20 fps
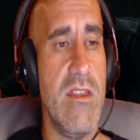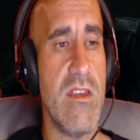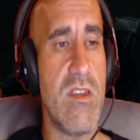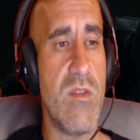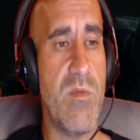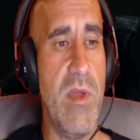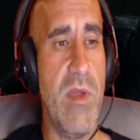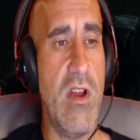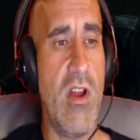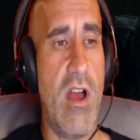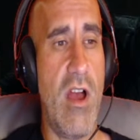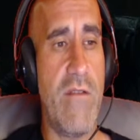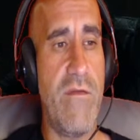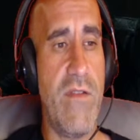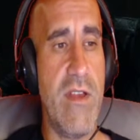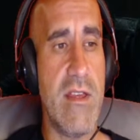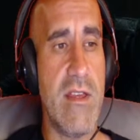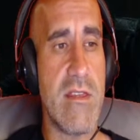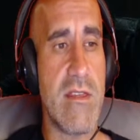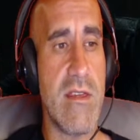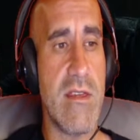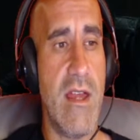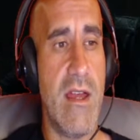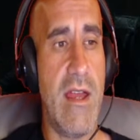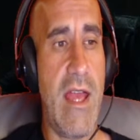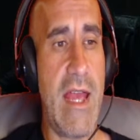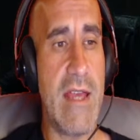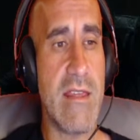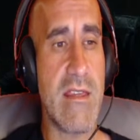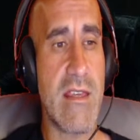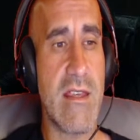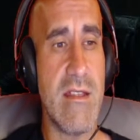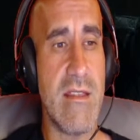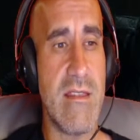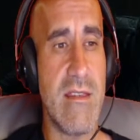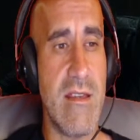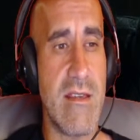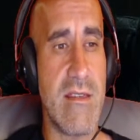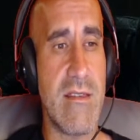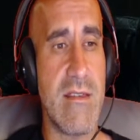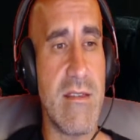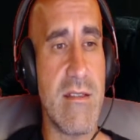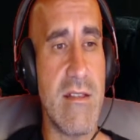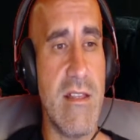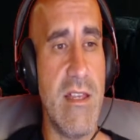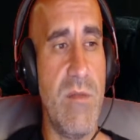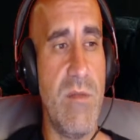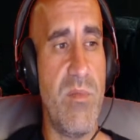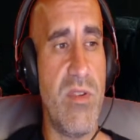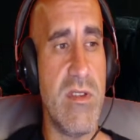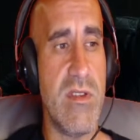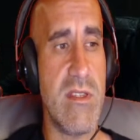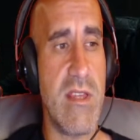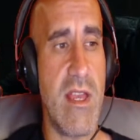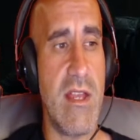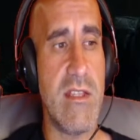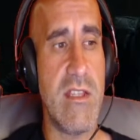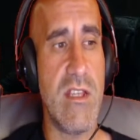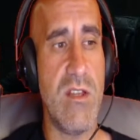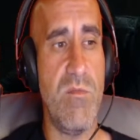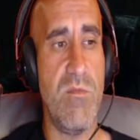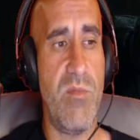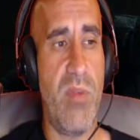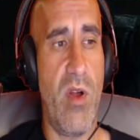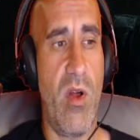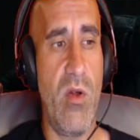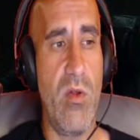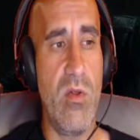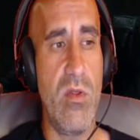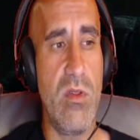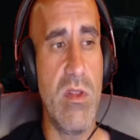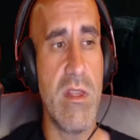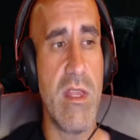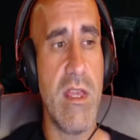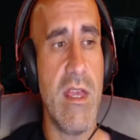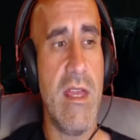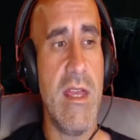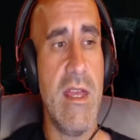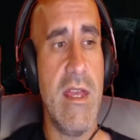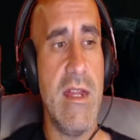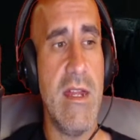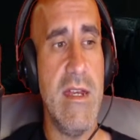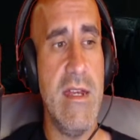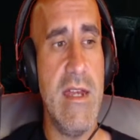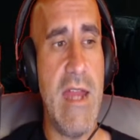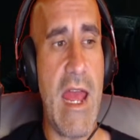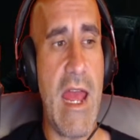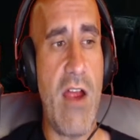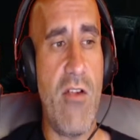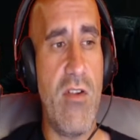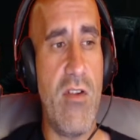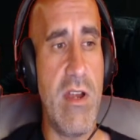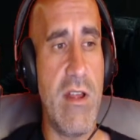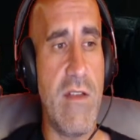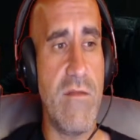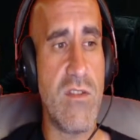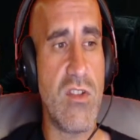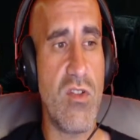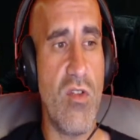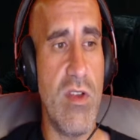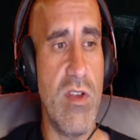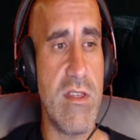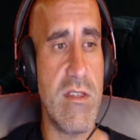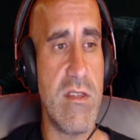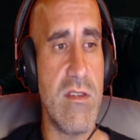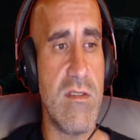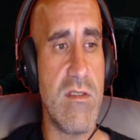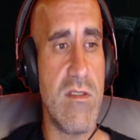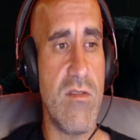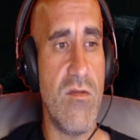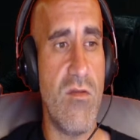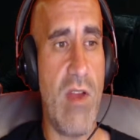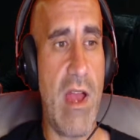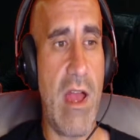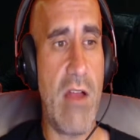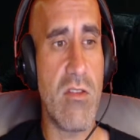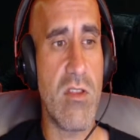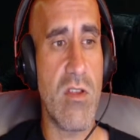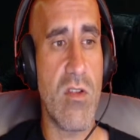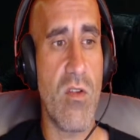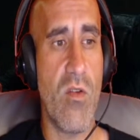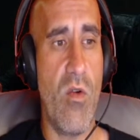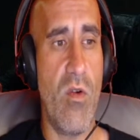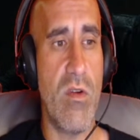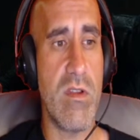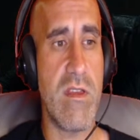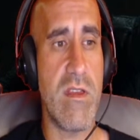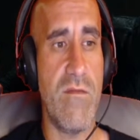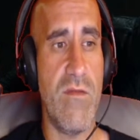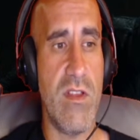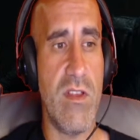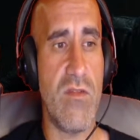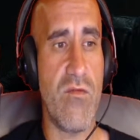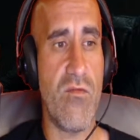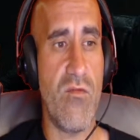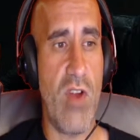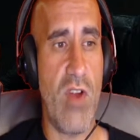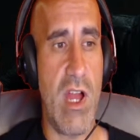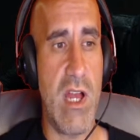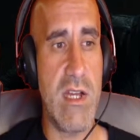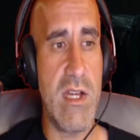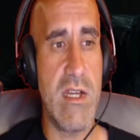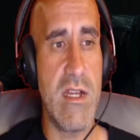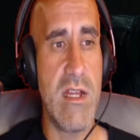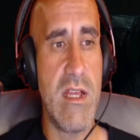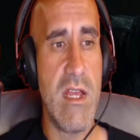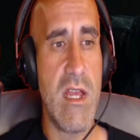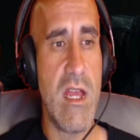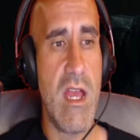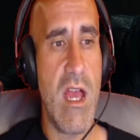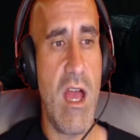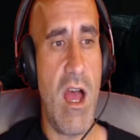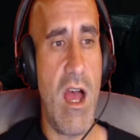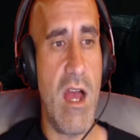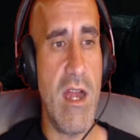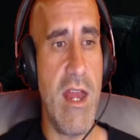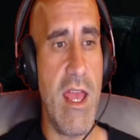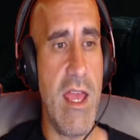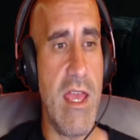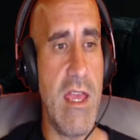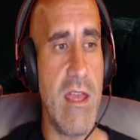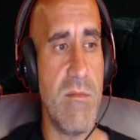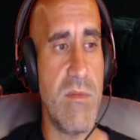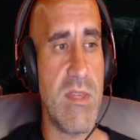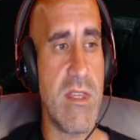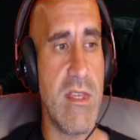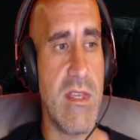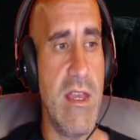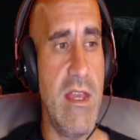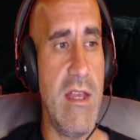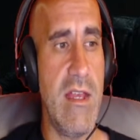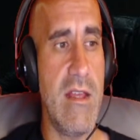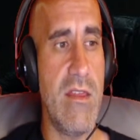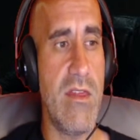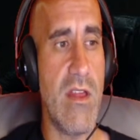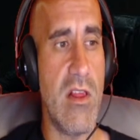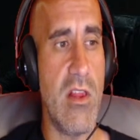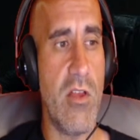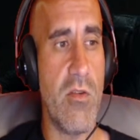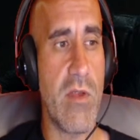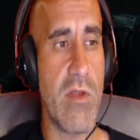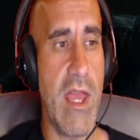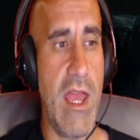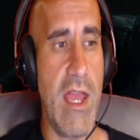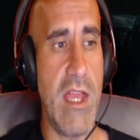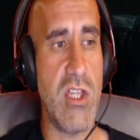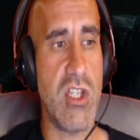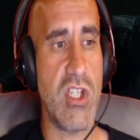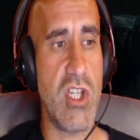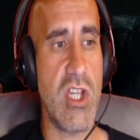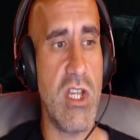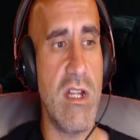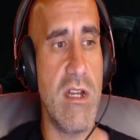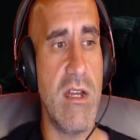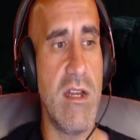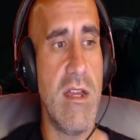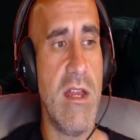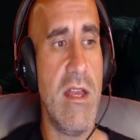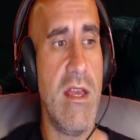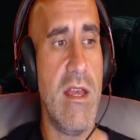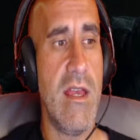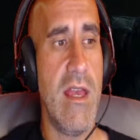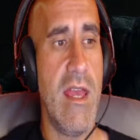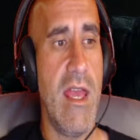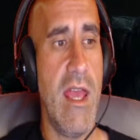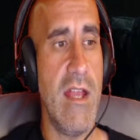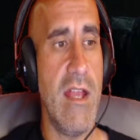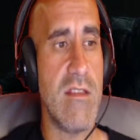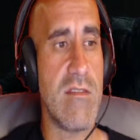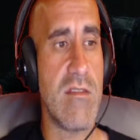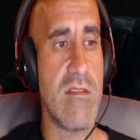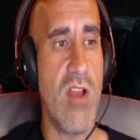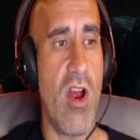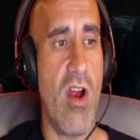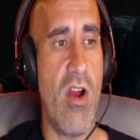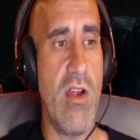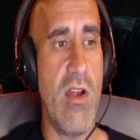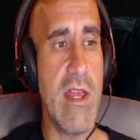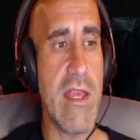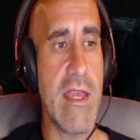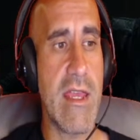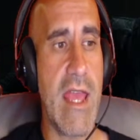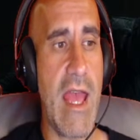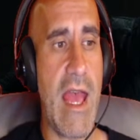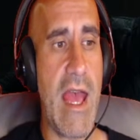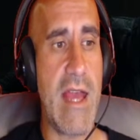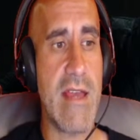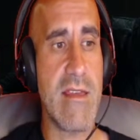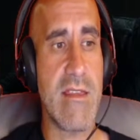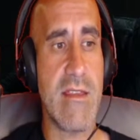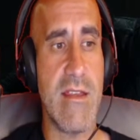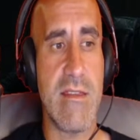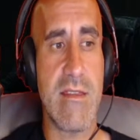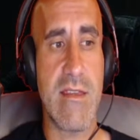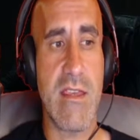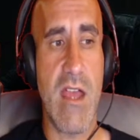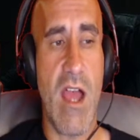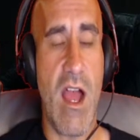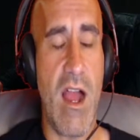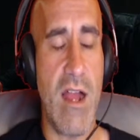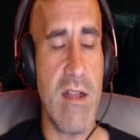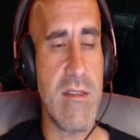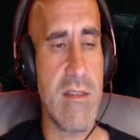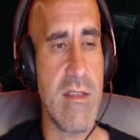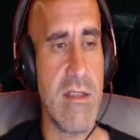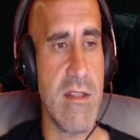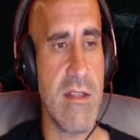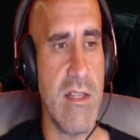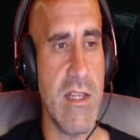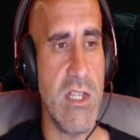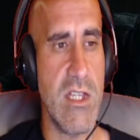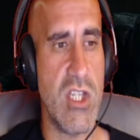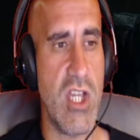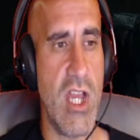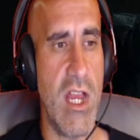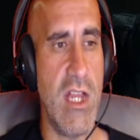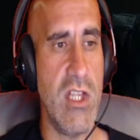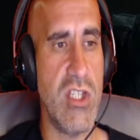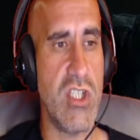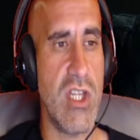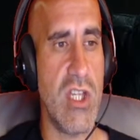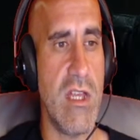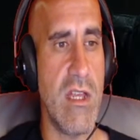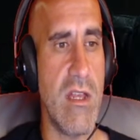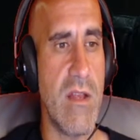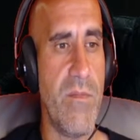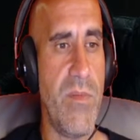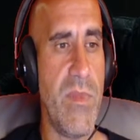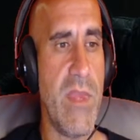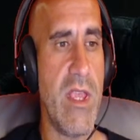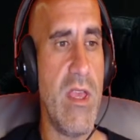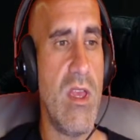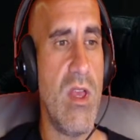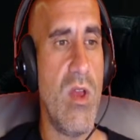The spin-off has consistently presented bold narrative choices throughout the course of its run on AMC. The location and starring cast is constantly changing,